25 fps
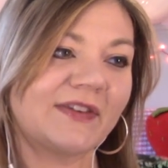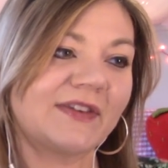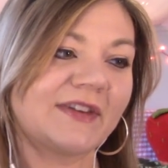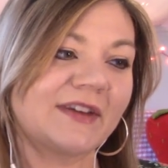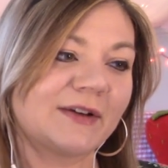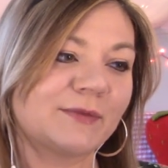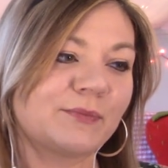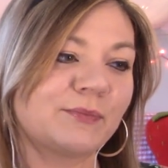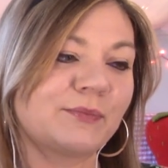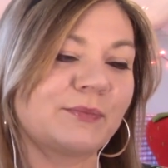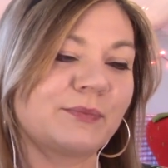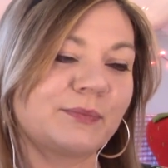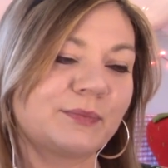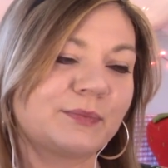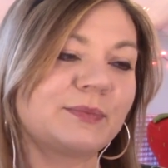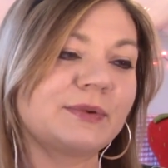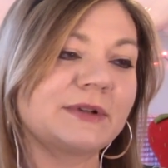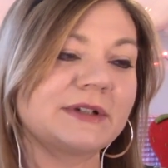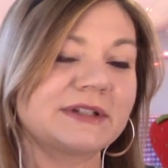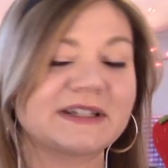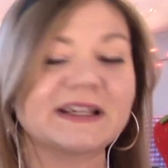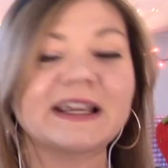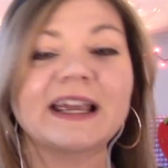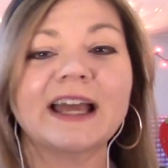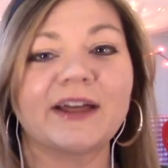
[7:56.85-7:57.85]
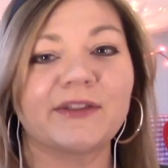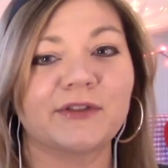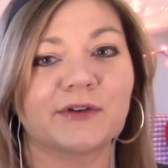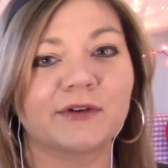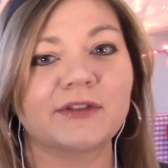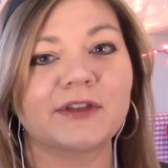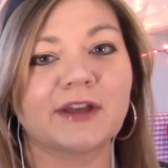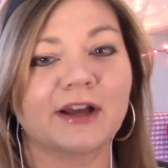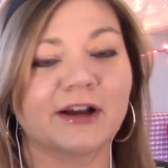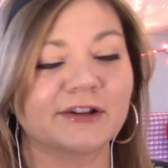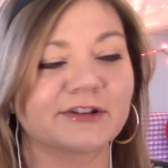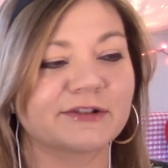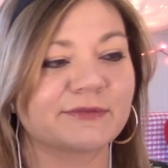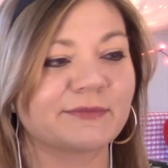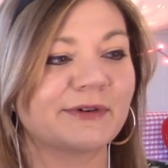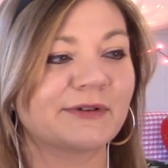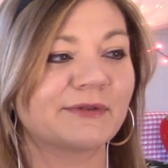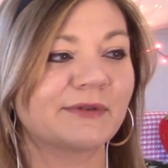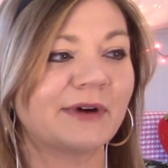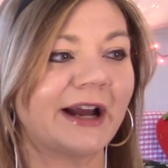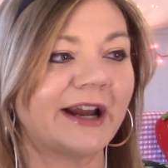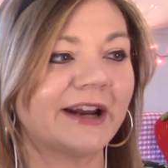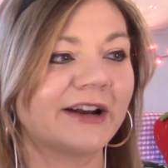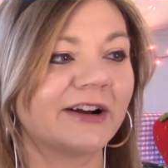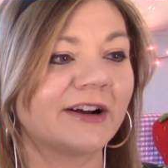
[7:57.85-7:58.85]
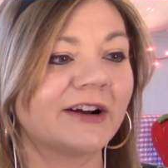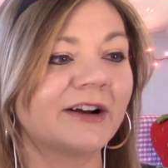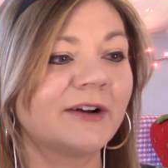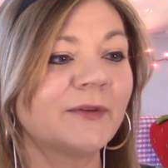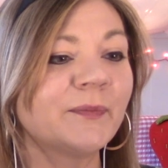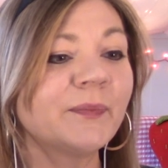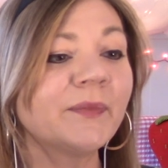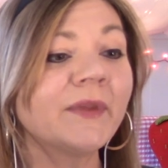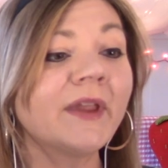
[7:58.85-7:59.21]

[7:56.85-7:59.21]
to put together the Ultimate Rider.